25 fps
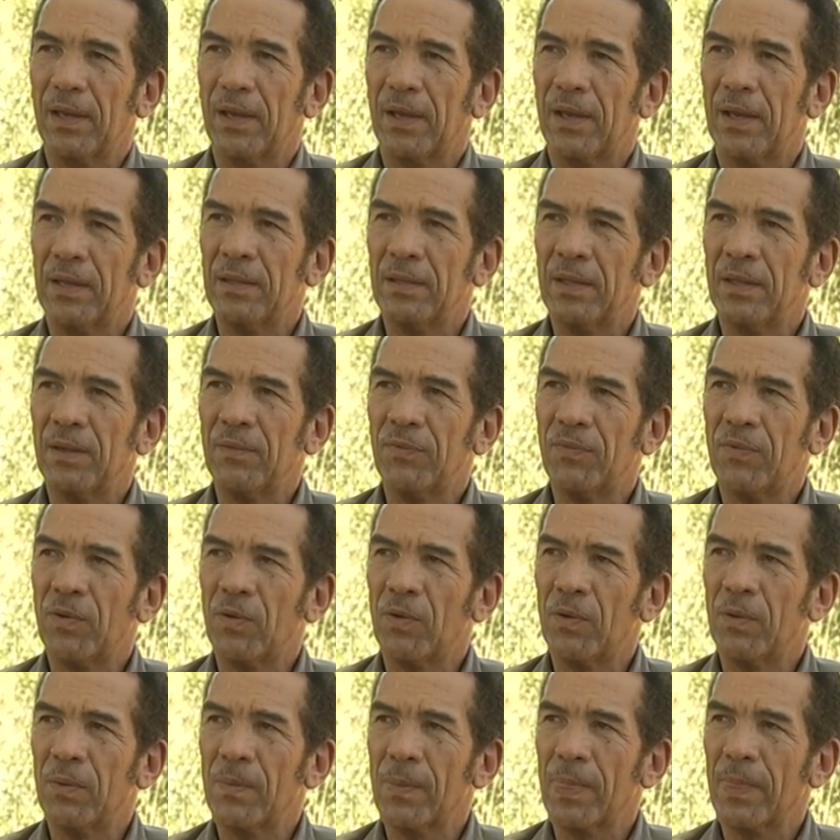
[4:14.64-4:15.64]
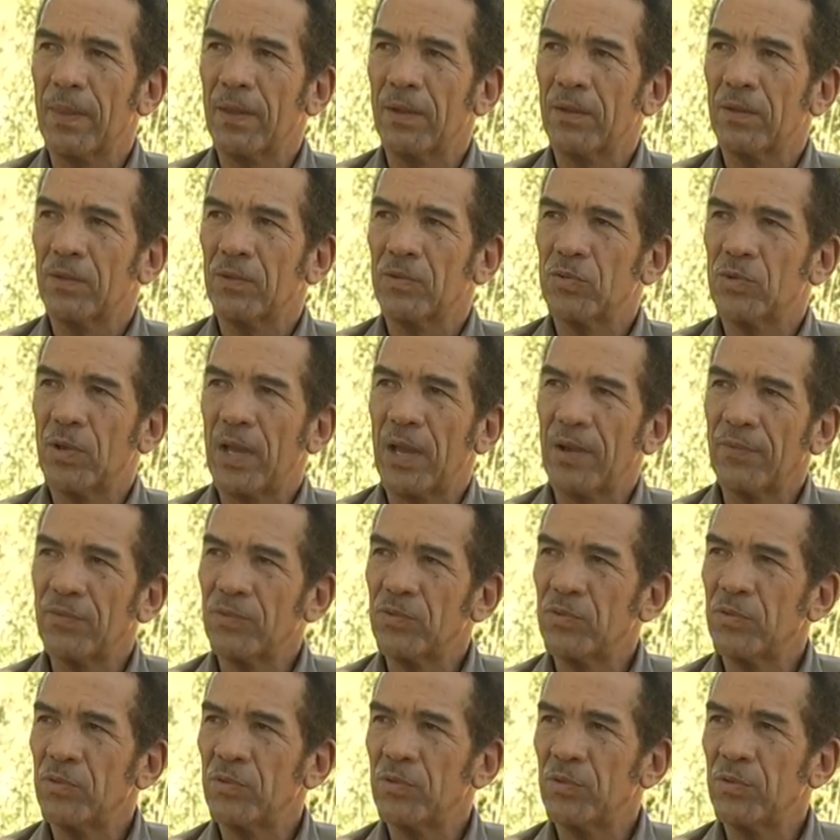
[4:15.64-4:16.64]
And therefore, to have
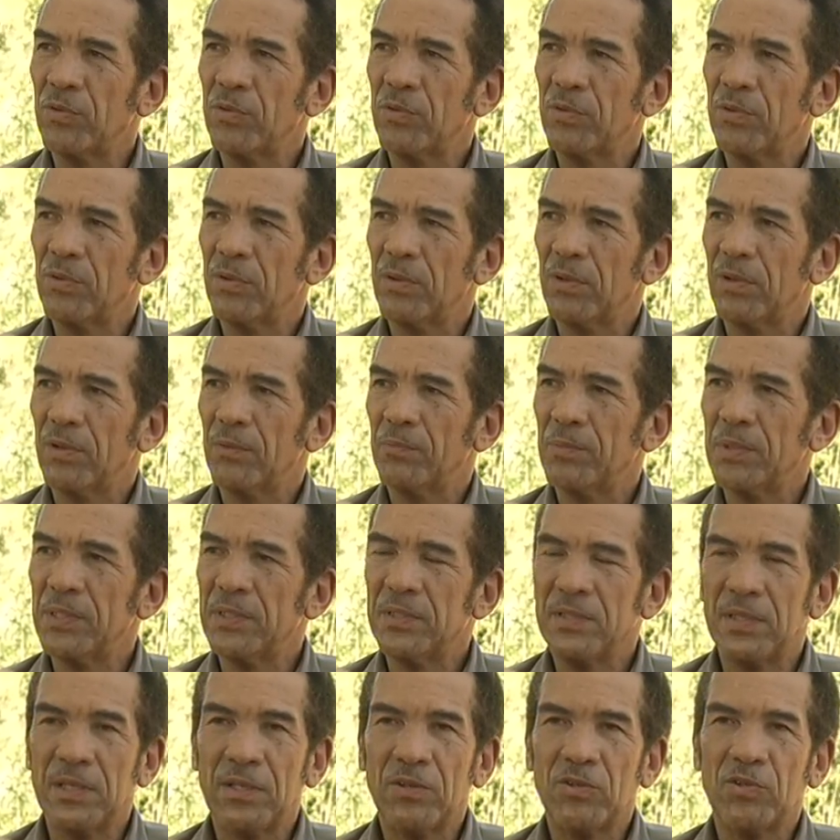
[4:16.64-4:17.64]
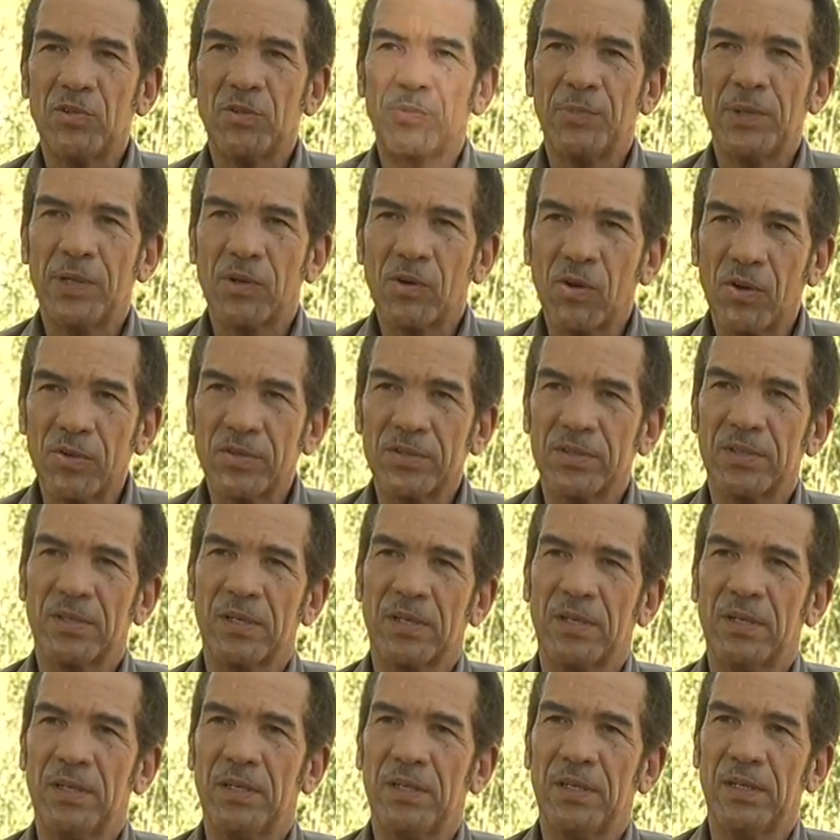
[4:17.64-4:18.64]
to be seen to be
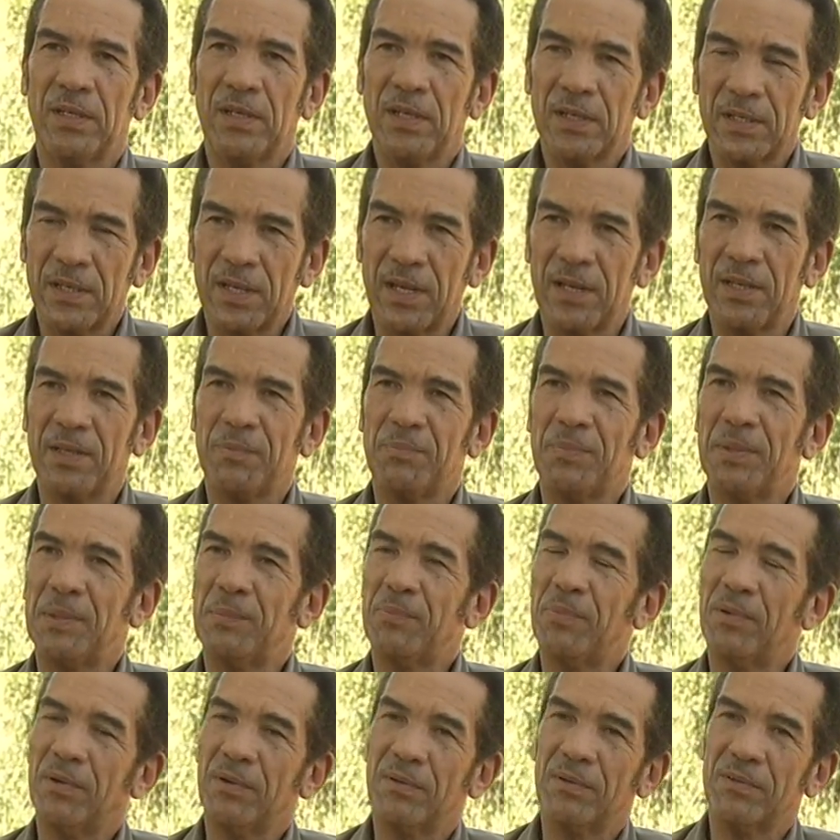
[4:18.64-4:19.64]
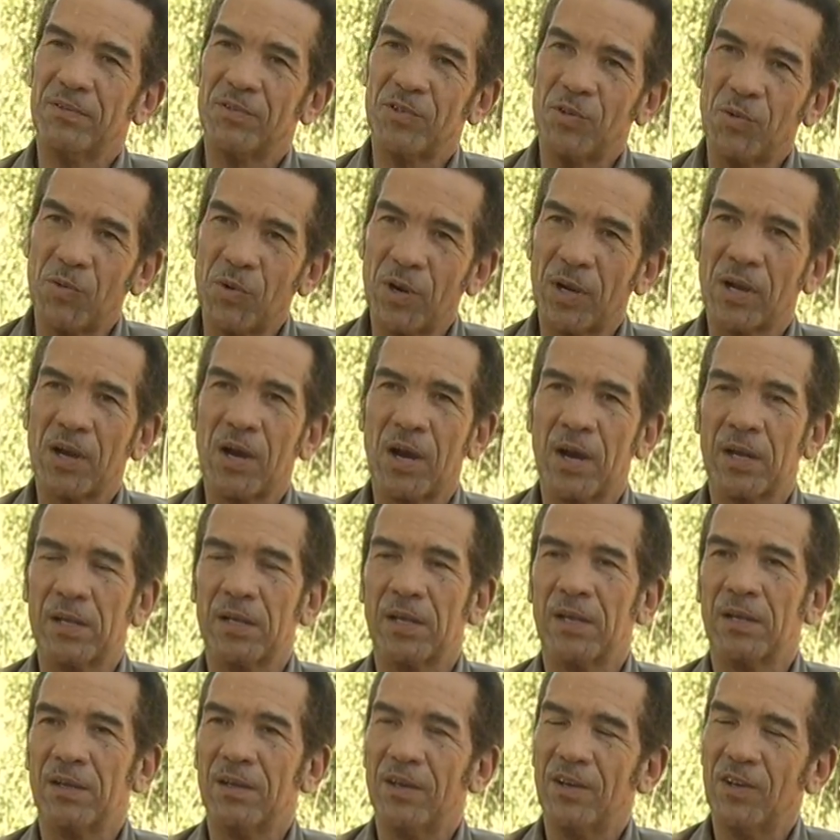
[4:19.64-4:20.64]
constantly telling people to work
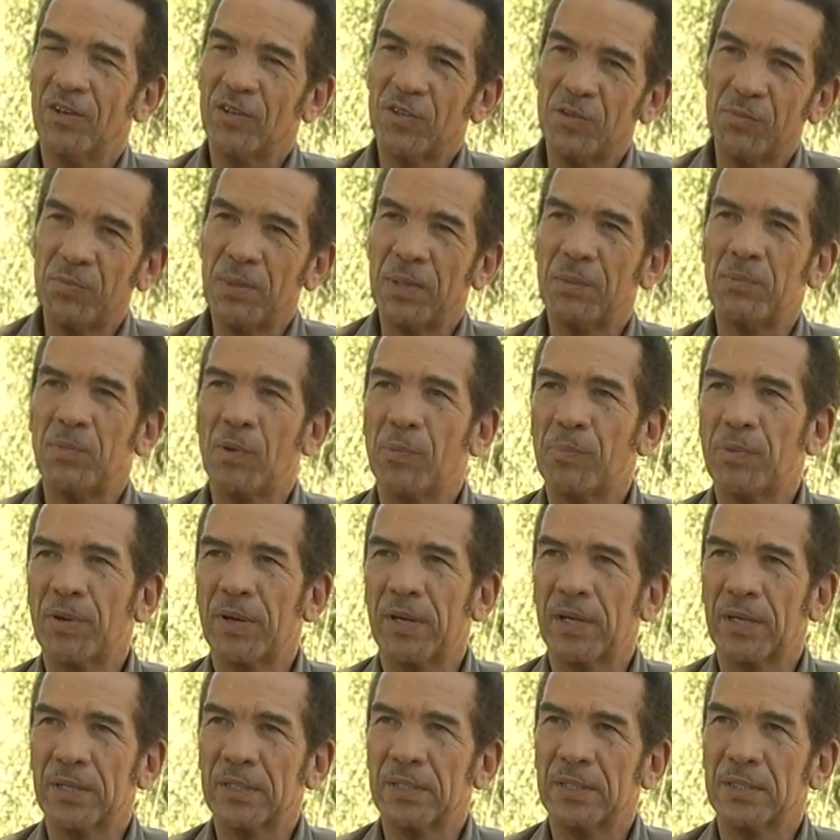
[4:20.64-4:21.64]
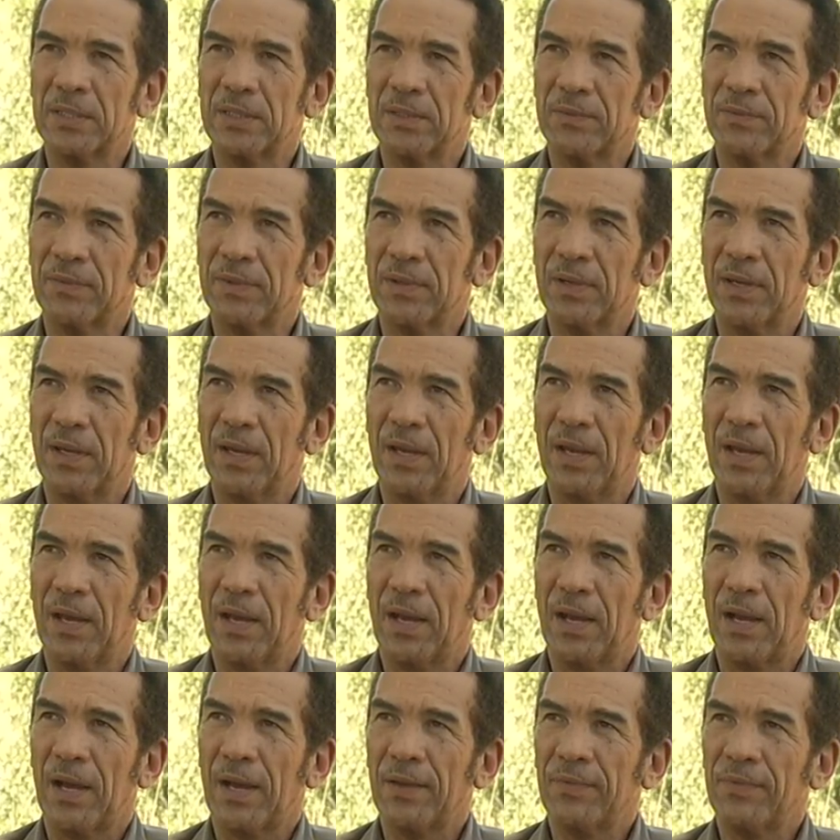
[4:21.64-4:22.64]
harder, to be more productive,
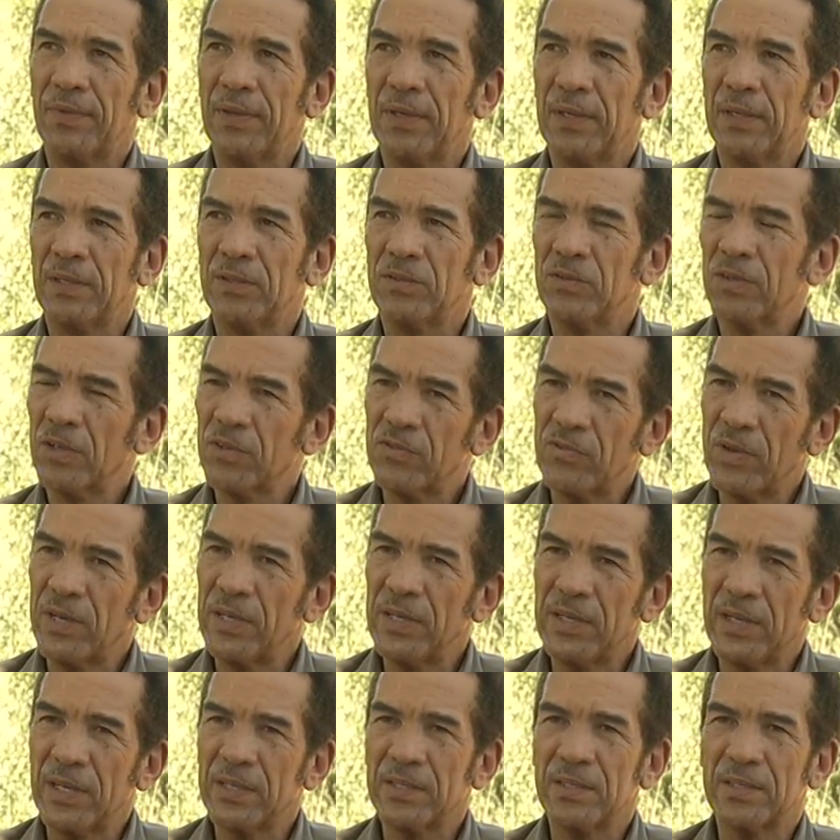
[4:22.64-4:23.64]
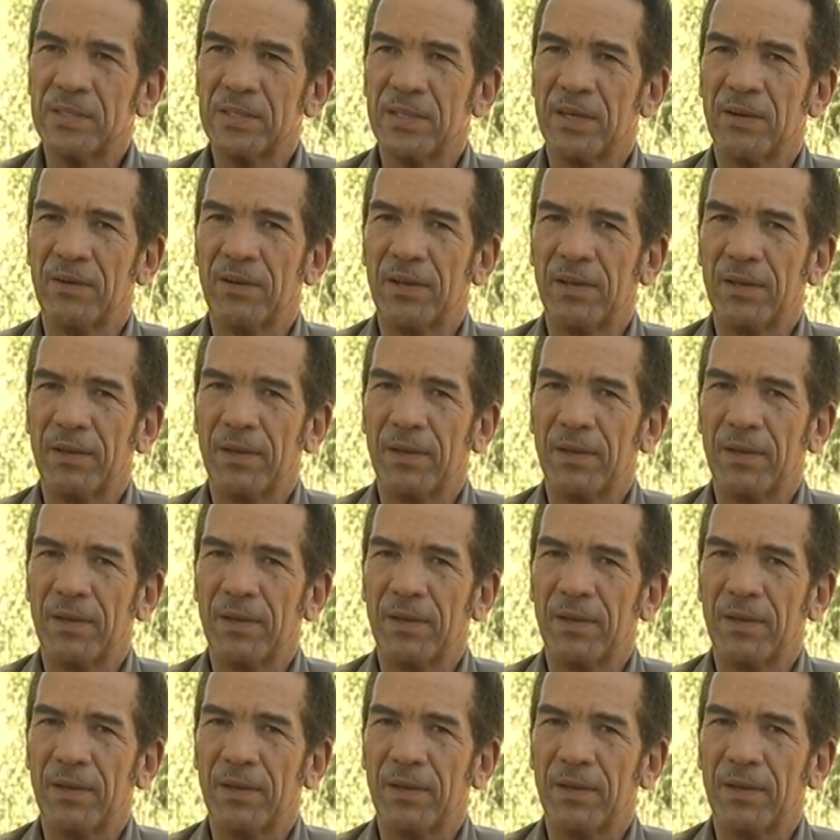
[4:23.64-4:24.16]
I think is not really necessary.